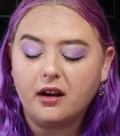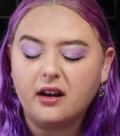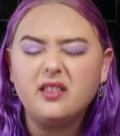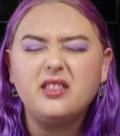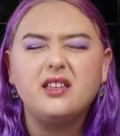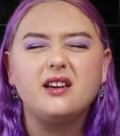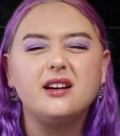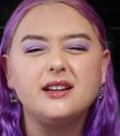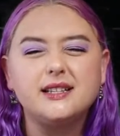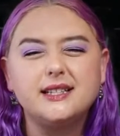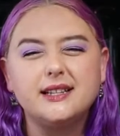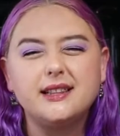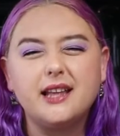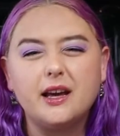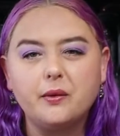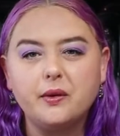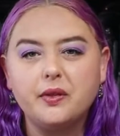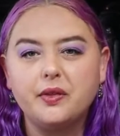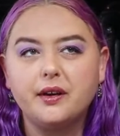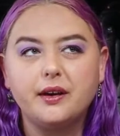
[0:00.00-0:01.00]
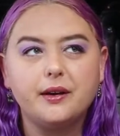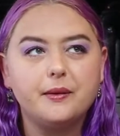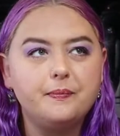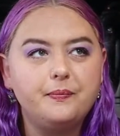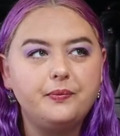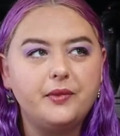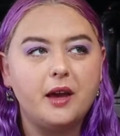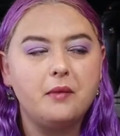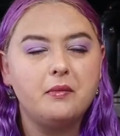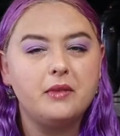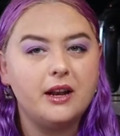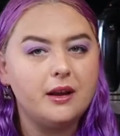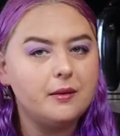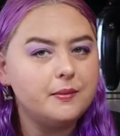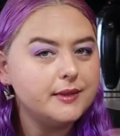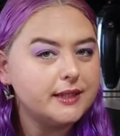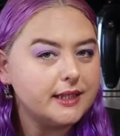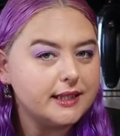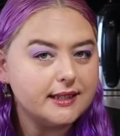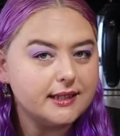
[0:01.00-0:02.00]
I think I did that with uh, um,
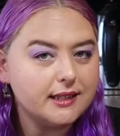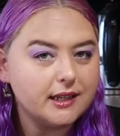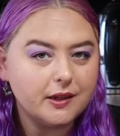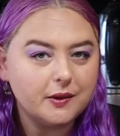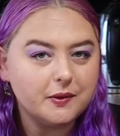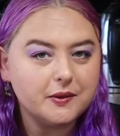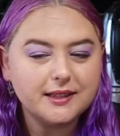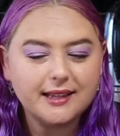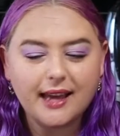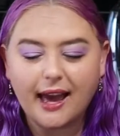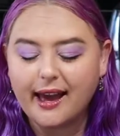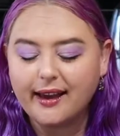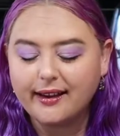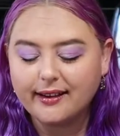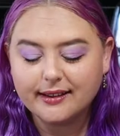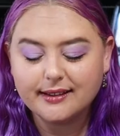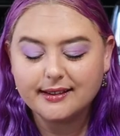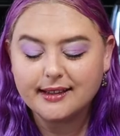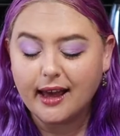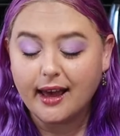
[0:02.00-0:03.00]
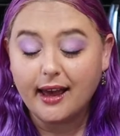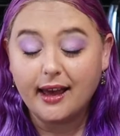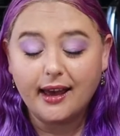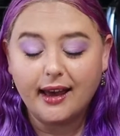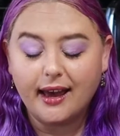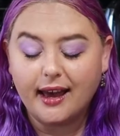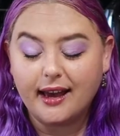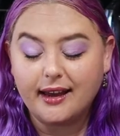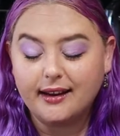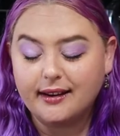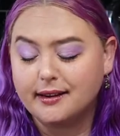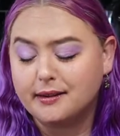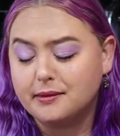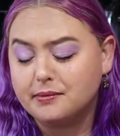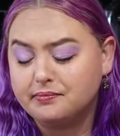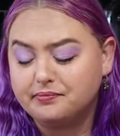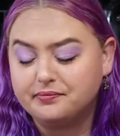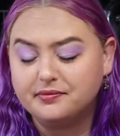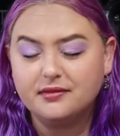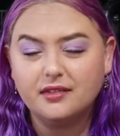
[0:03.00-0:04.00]
M&M's and Skittles cakes and um,
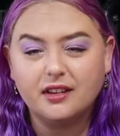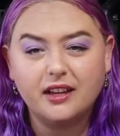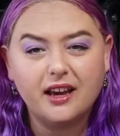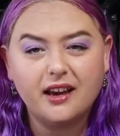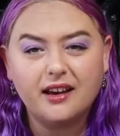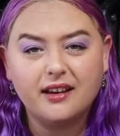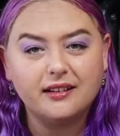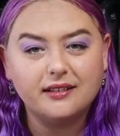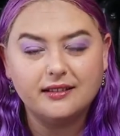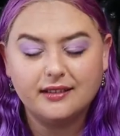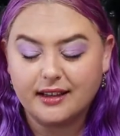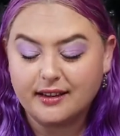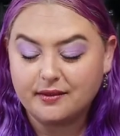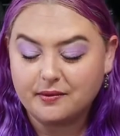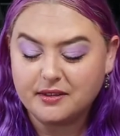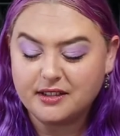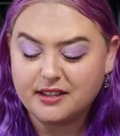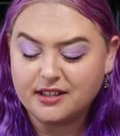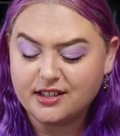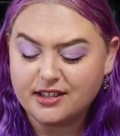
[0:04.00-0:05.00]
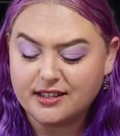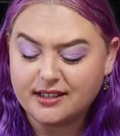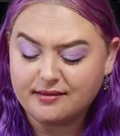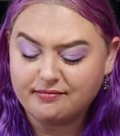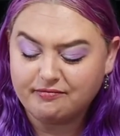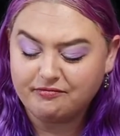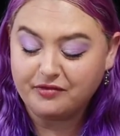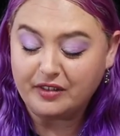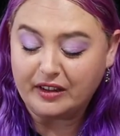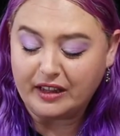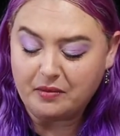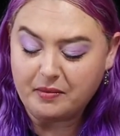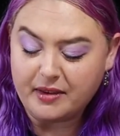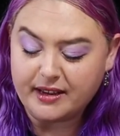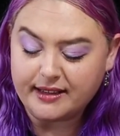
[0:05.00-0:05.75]
yeah, that was just really